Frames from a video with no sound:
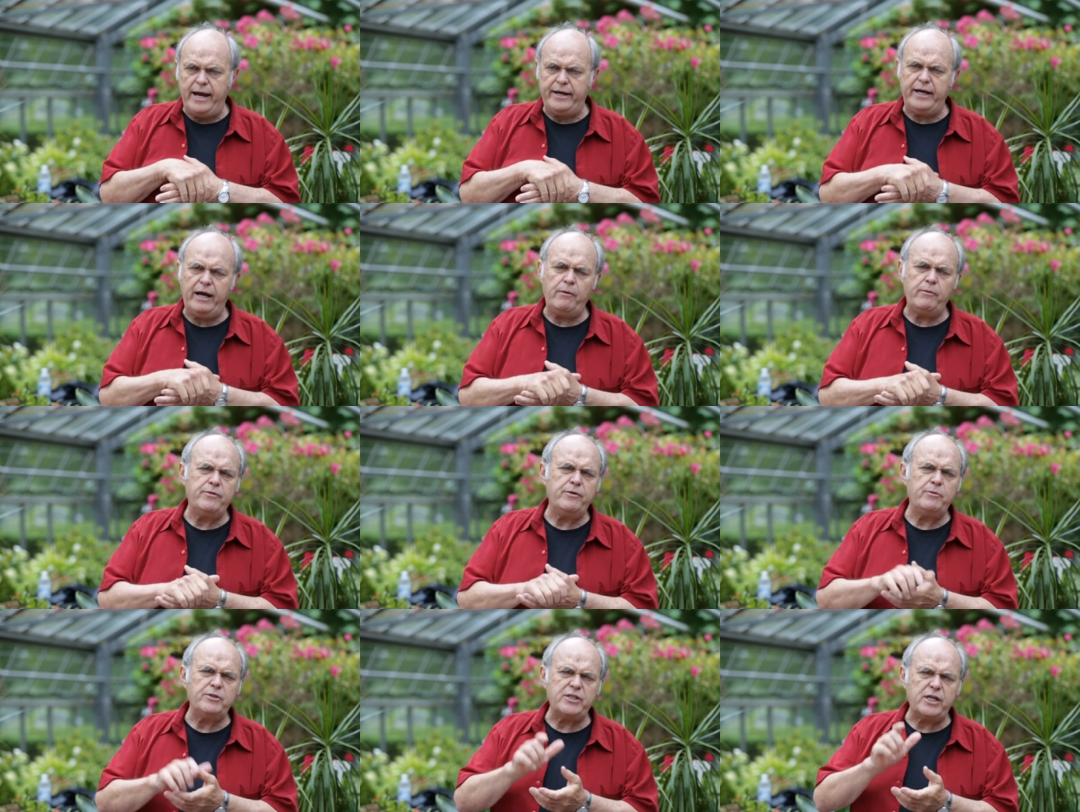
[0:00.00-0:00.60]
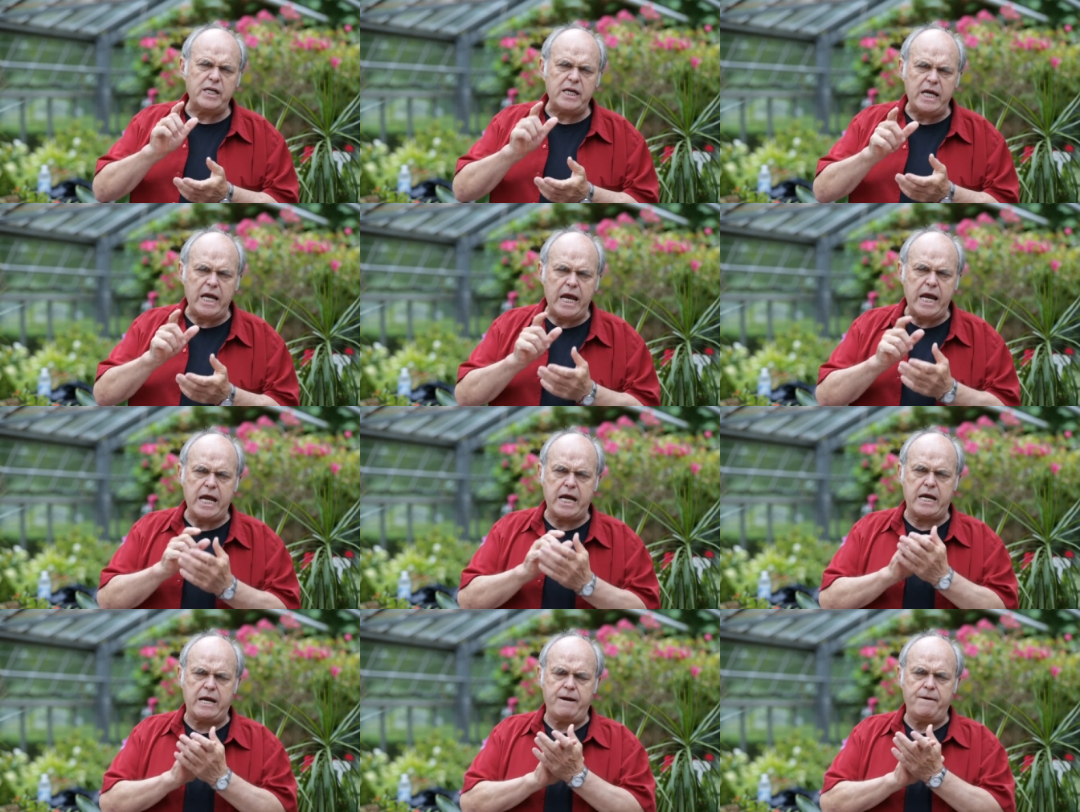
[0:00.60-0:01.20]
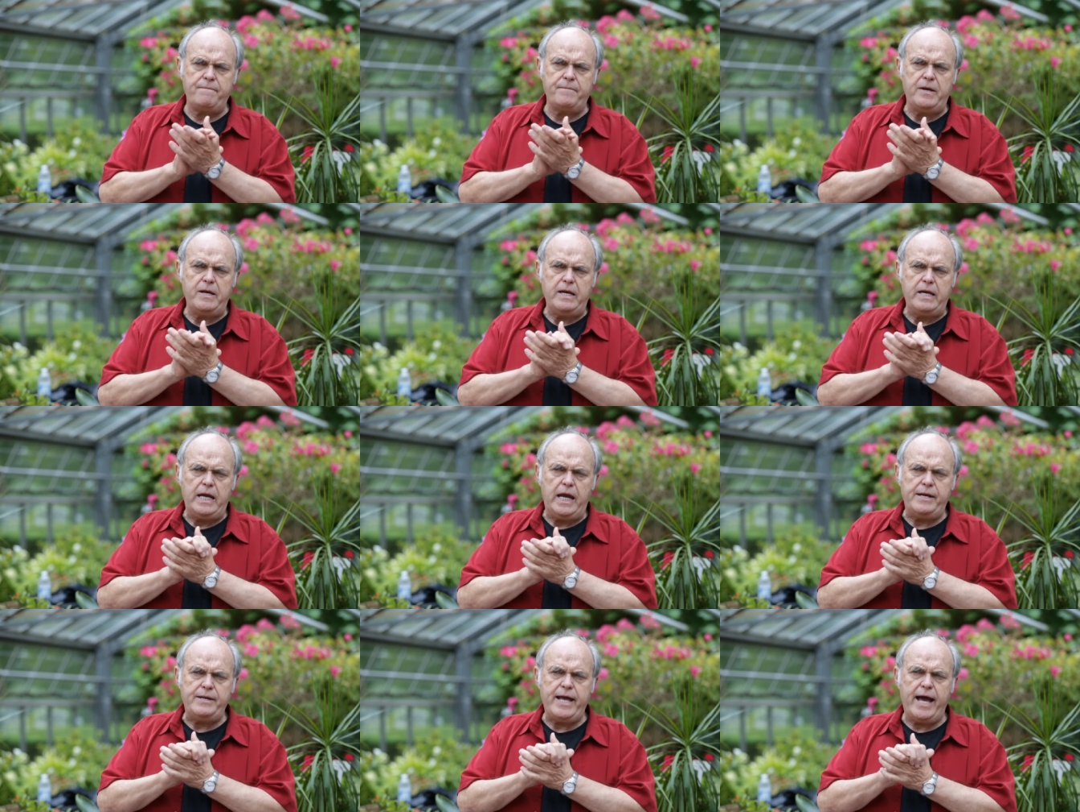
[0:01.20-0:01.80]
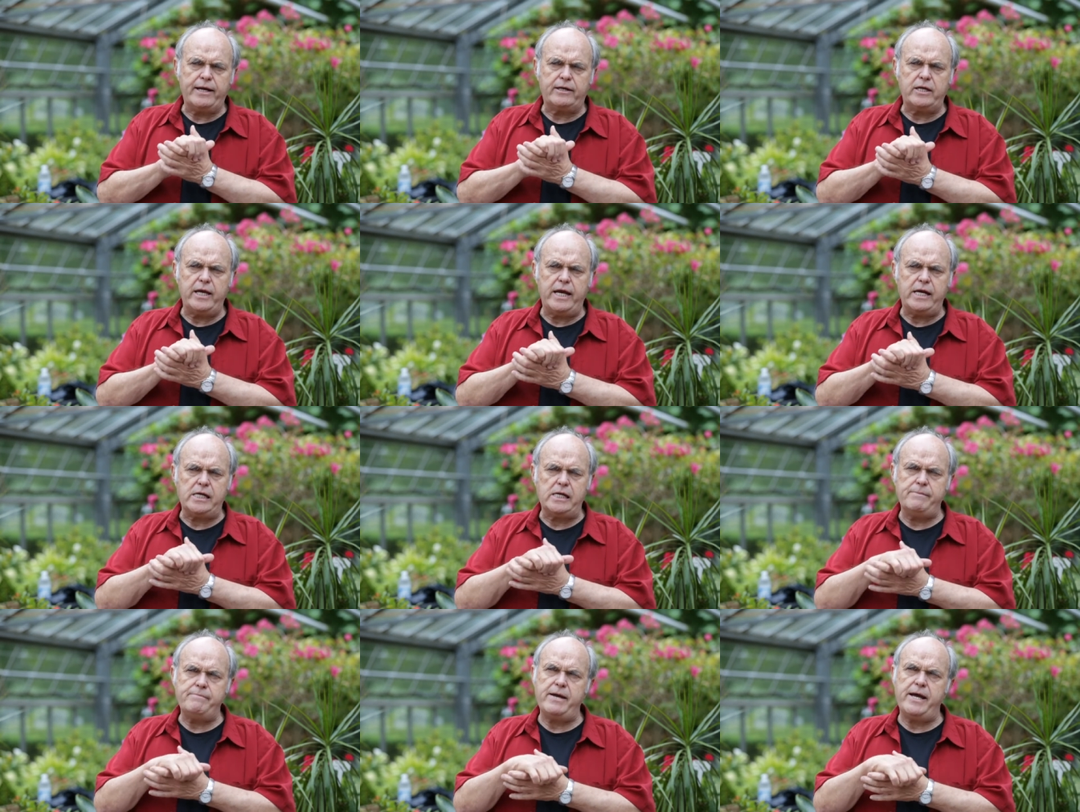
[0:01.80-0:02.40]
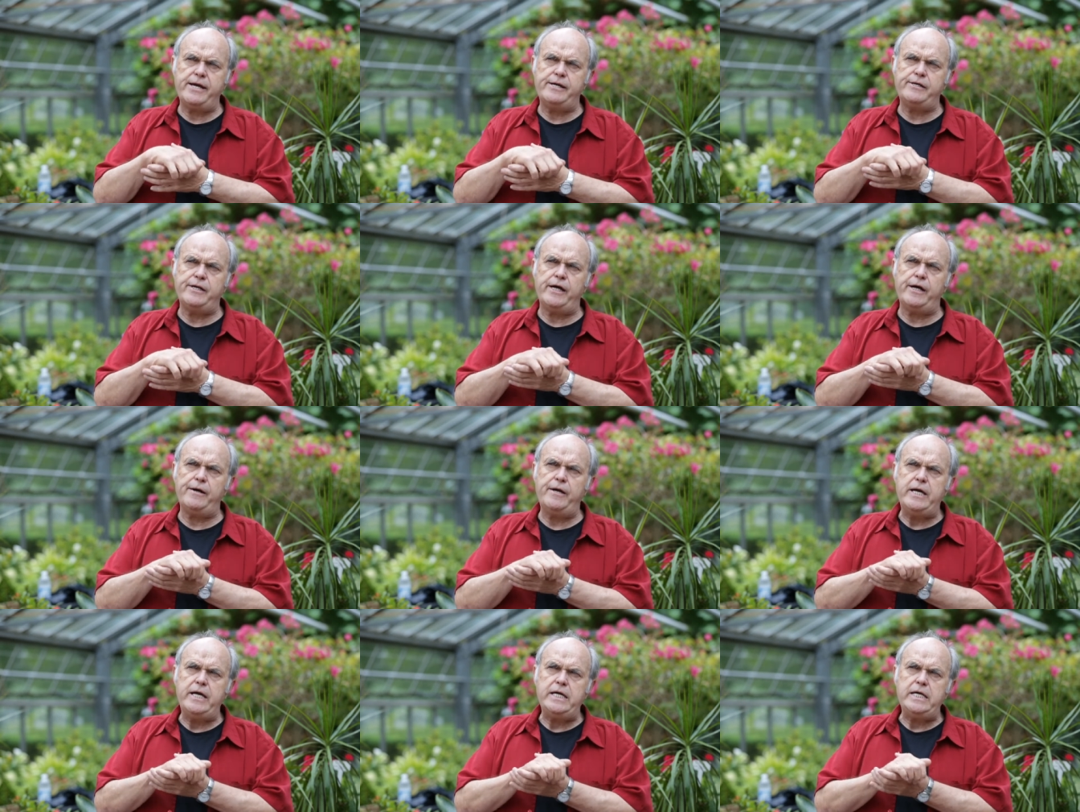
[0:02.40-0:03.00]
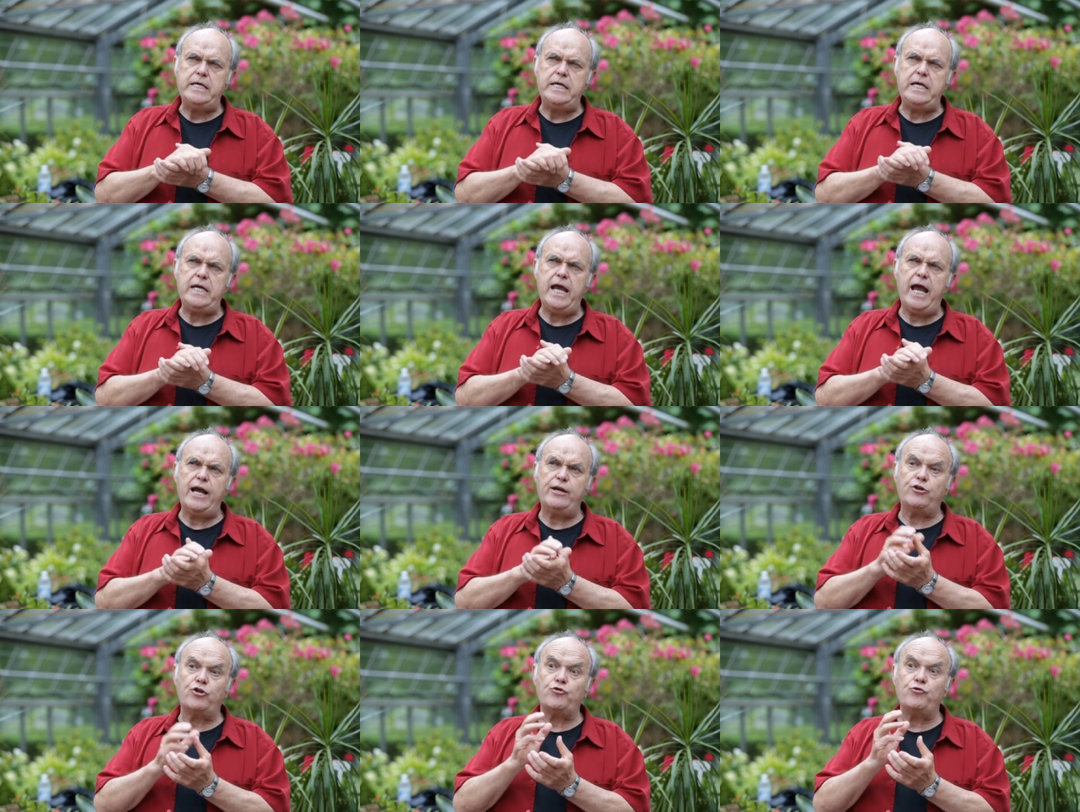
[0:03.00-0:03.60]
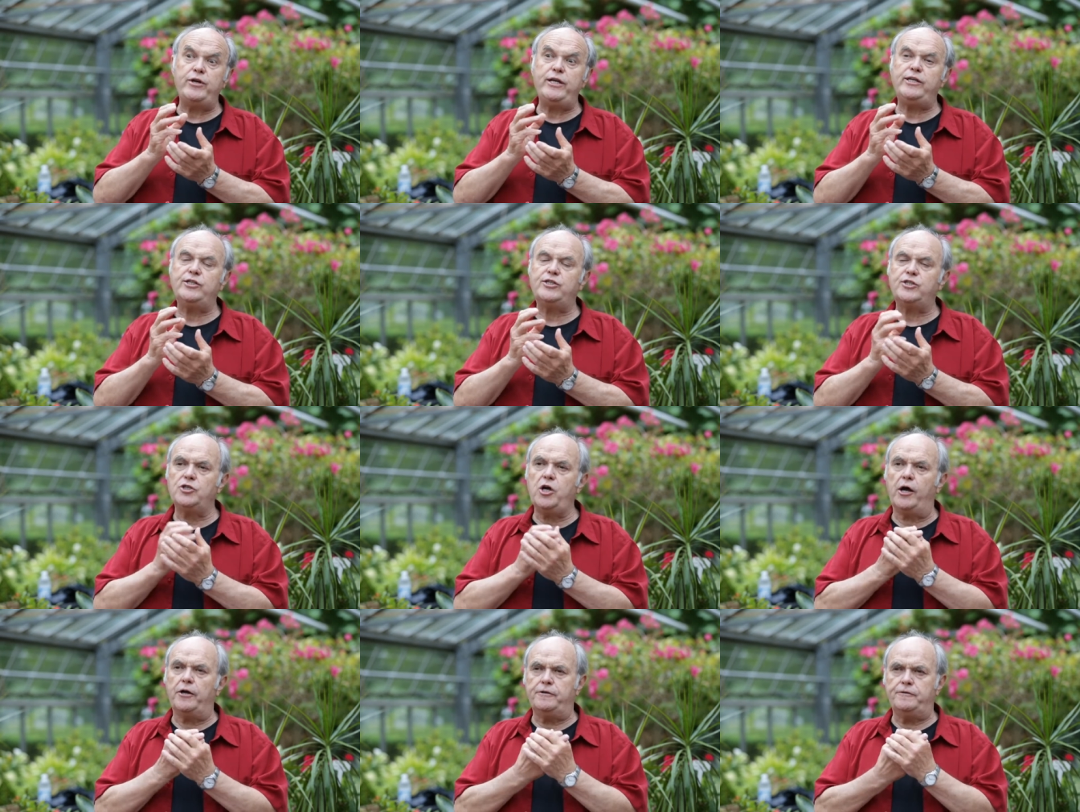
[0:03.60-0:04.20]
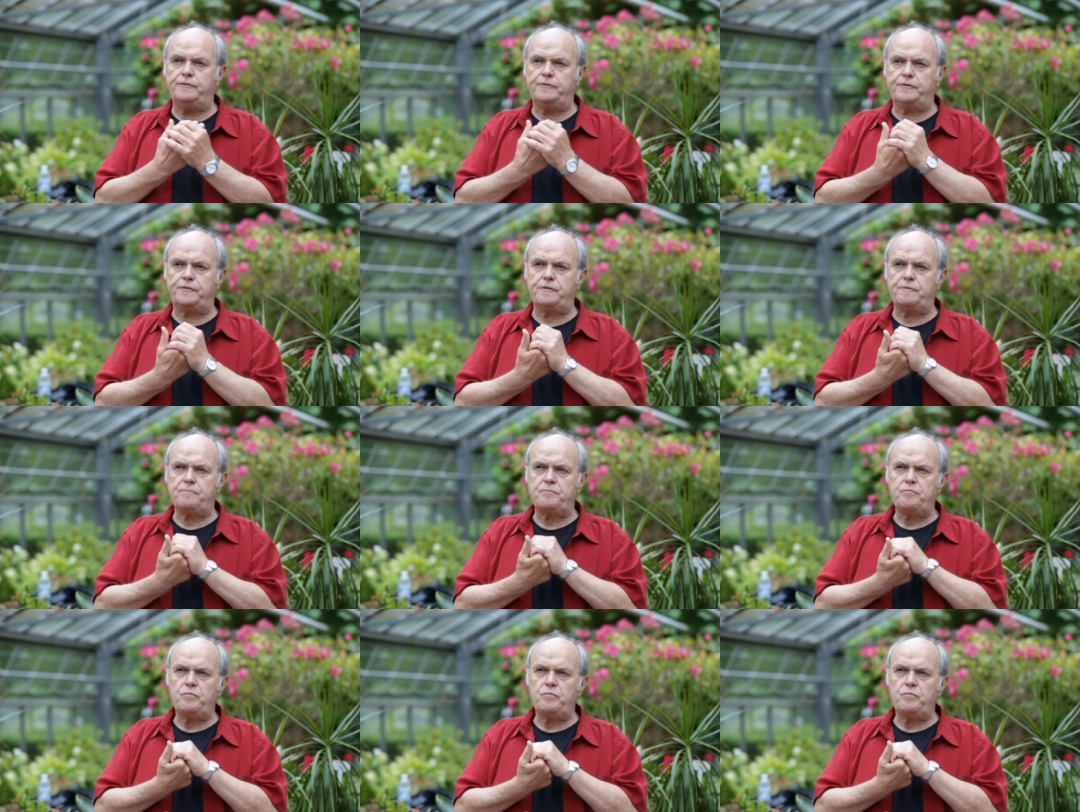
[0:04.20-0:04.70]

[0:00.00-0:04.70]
and uh, there was a king in that kingdom, and uh, he had three sons.